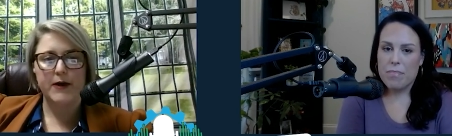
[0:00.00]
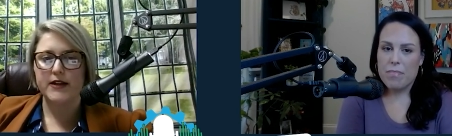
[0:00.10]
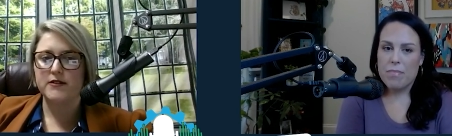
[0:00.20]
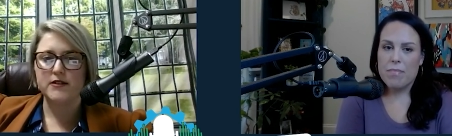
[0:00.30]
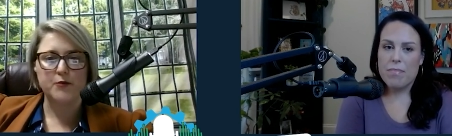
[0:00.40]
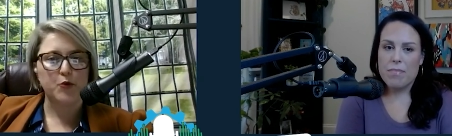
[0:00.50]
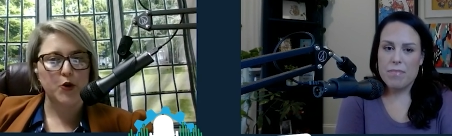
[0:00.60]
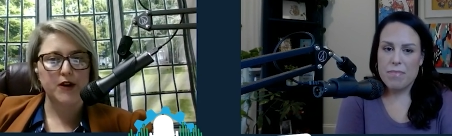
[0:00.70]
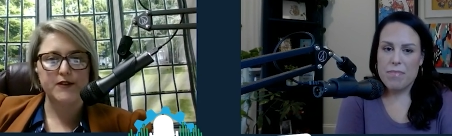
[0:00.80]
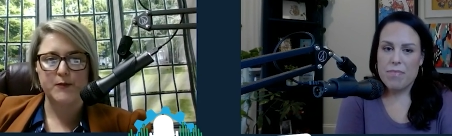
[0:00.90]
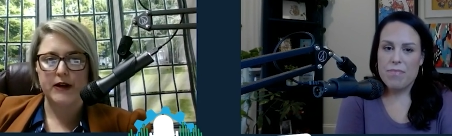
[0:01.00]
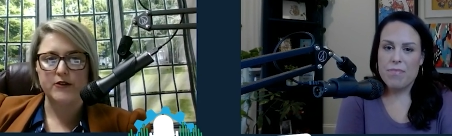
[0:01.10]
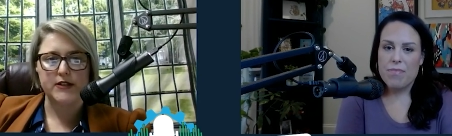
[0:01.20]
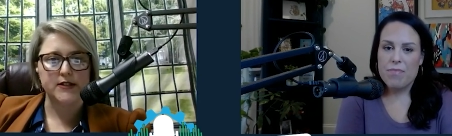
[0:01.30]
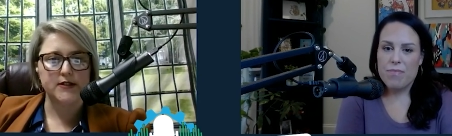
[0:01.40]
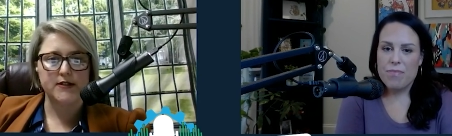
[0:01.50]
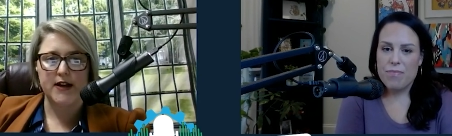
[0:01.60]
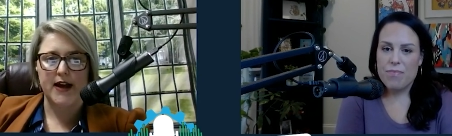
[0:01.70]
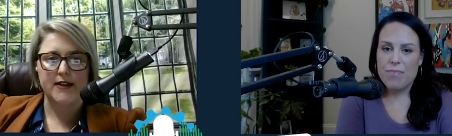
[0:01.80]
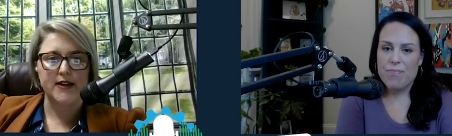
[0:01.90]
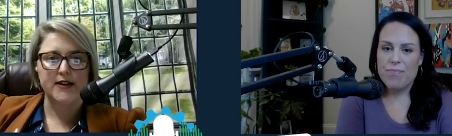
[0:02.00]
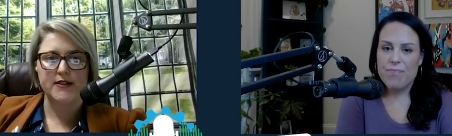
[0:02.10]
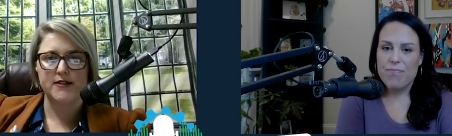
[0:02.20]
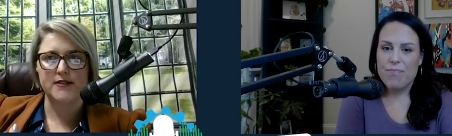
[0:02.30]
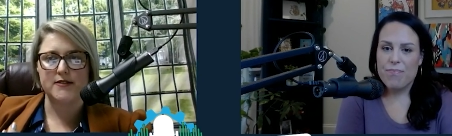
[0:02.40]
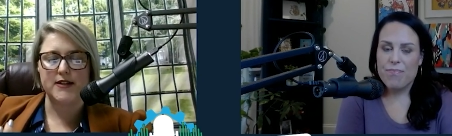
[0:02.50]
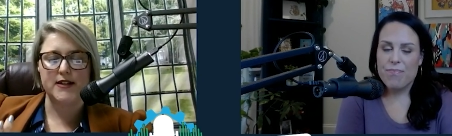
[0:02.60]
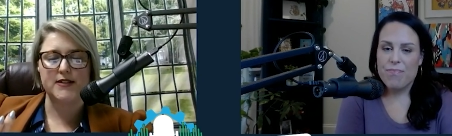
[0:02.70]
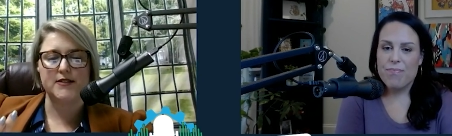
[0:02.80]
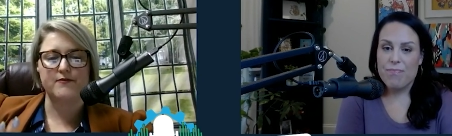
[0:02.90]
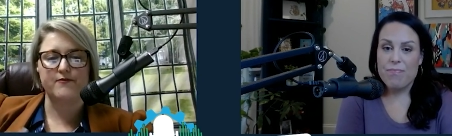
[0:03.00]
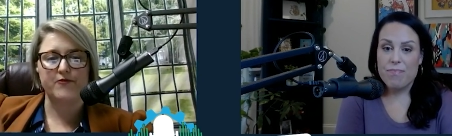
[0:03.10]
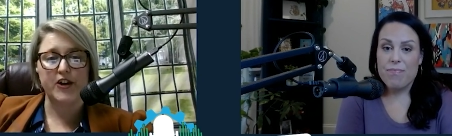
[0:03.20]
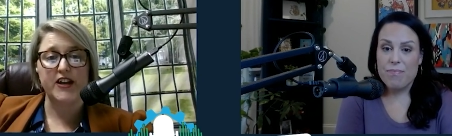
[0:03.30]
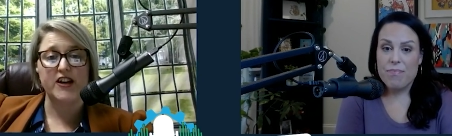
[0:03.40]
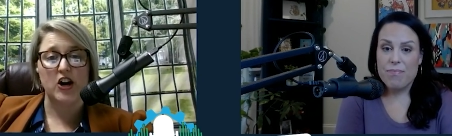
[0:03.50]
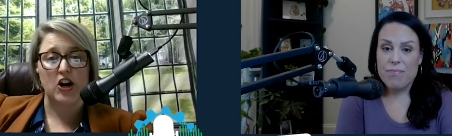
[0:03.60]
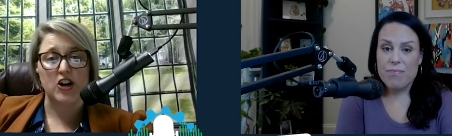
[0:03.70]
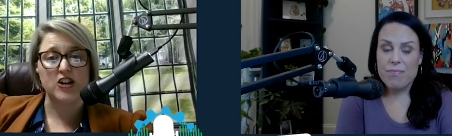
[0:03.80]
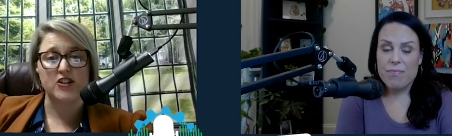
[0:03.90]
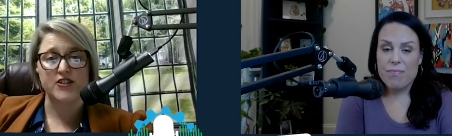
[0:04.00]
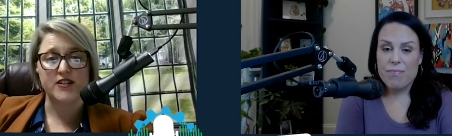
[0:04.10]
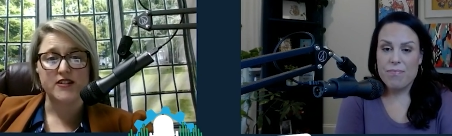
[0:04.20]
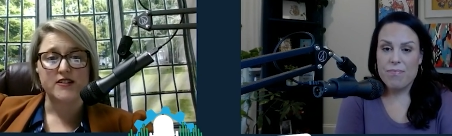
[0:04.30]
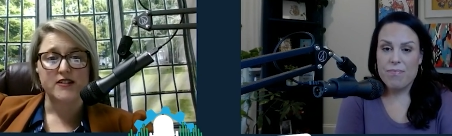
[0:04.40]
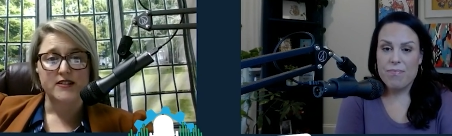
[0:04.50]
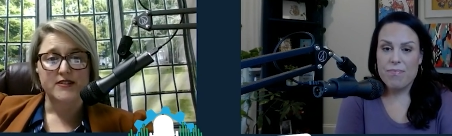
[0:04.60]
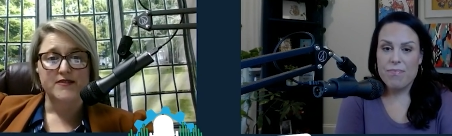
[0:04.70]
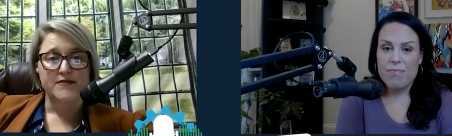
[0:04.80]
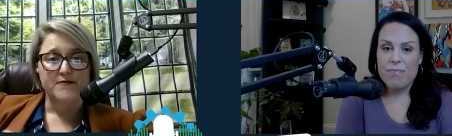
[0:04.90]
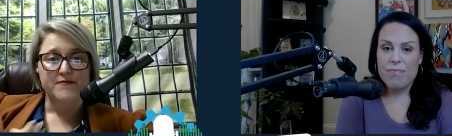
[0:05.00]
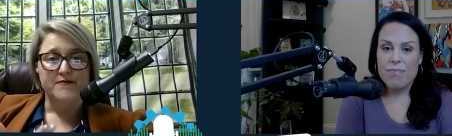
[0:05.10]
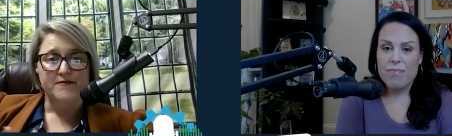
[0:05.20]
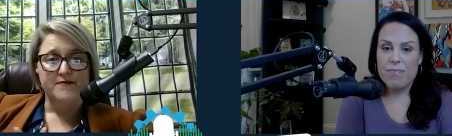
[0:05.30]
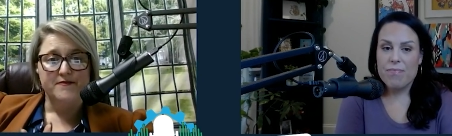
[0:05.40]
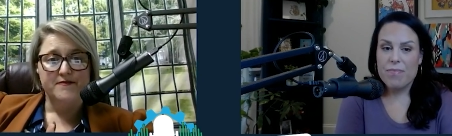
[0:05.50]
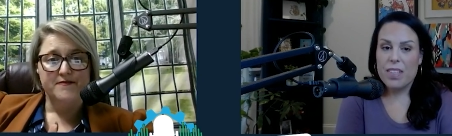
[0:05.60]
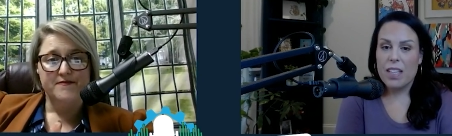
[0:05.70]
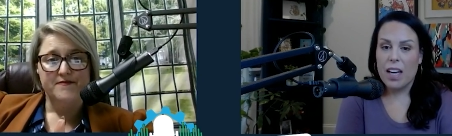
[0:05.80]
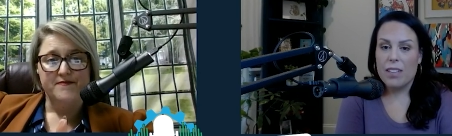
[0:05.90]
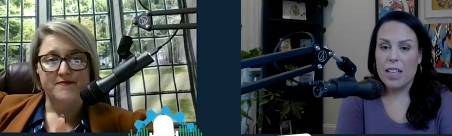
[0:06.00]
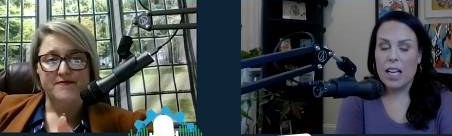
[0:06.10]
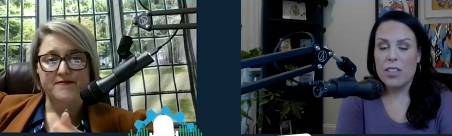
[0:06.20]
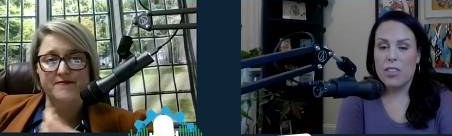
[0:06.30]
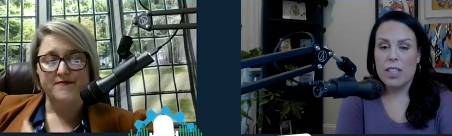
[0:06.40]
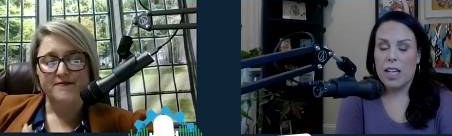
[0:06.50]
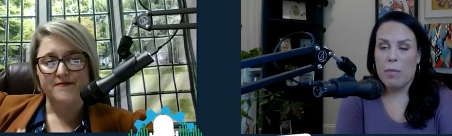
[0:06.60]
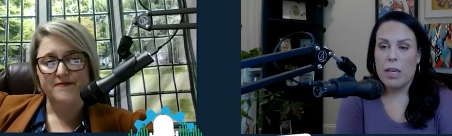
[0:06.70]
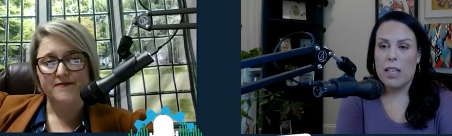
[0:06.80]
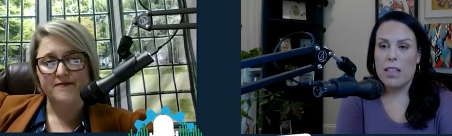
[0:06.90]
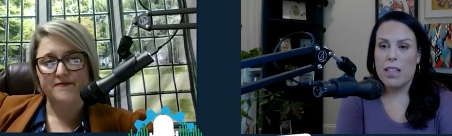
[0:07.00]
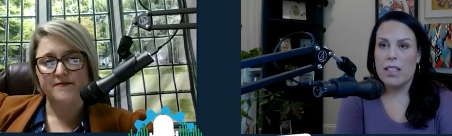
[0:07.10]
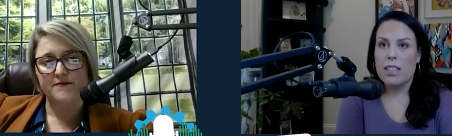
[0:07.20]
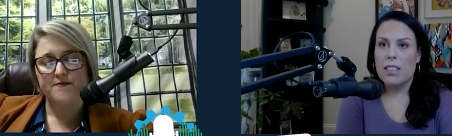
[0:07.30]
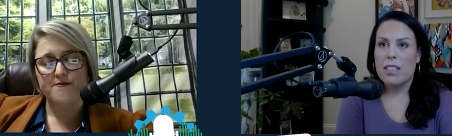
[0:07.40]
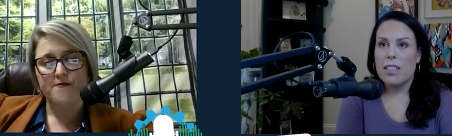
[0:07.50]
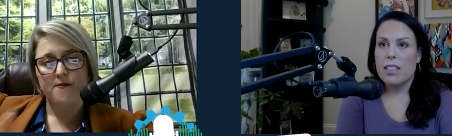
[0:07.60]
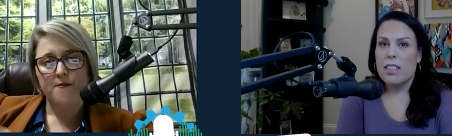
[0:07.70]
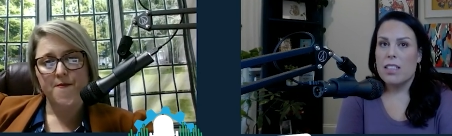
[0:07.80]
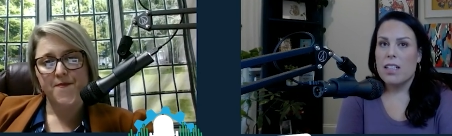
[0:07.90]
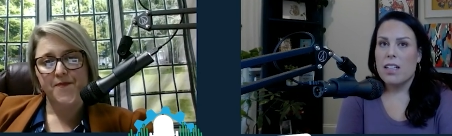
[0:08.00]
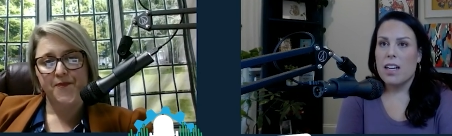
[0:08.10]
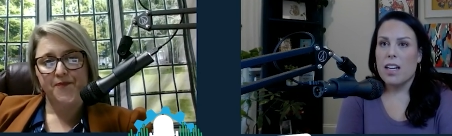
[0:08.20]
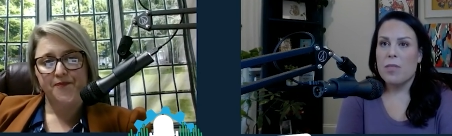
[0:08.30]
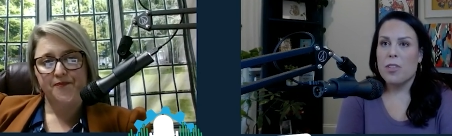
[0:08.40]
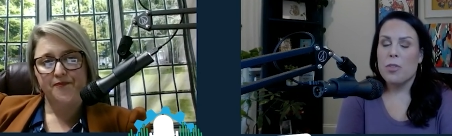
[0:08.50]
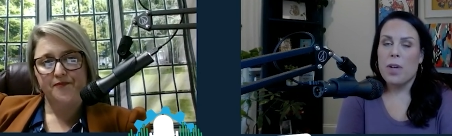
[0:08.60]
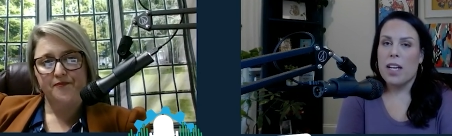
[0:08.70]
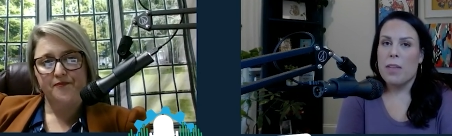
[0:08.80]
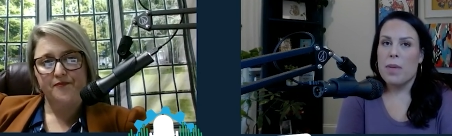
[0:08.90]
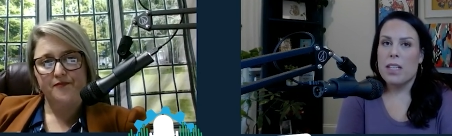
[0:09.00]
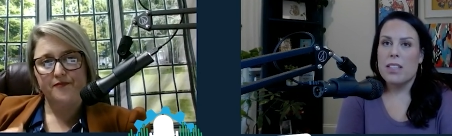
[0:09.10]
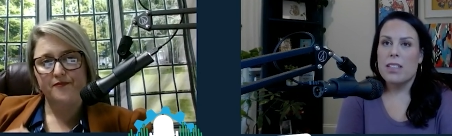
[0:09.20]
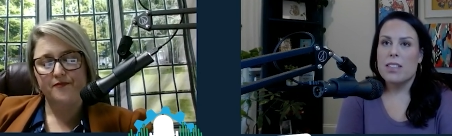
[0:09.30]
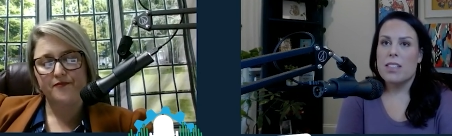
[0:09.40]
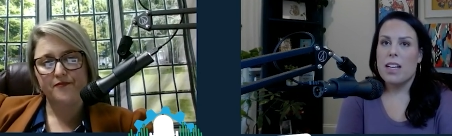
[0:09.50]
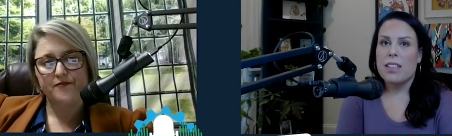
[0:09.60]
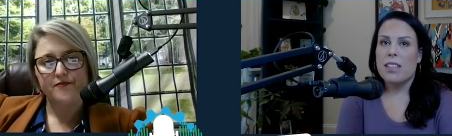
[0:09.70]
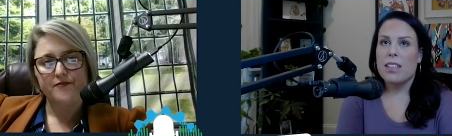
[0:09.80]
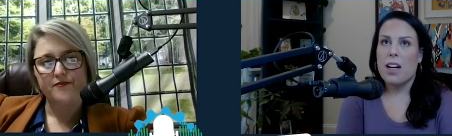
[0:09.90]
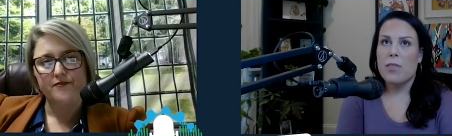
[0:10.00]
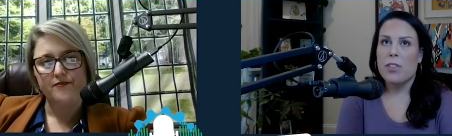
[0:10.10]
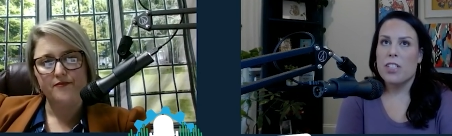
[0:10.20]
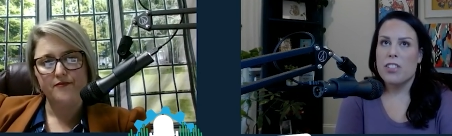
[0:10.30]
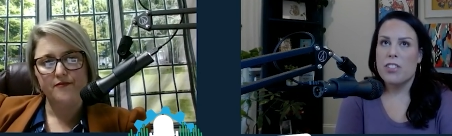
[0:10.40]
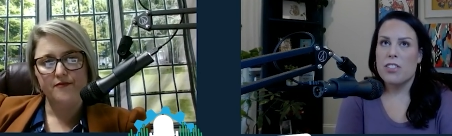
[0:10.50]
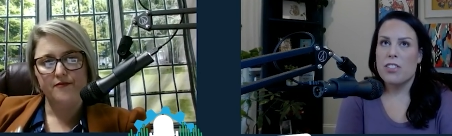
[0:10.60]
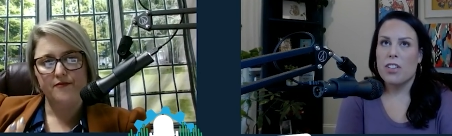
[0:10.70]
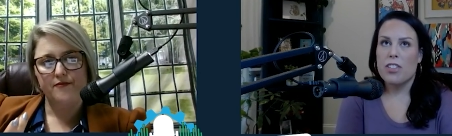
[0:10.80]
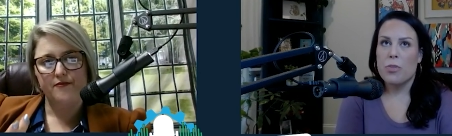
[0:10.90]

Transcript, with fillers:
Speaker 1: the best supportive spouses, I think it's it's freaking hard.
Speaker 2: Yeah, I agree. I mean, I think that um, you're right. I mean, it, it's not that the conversations are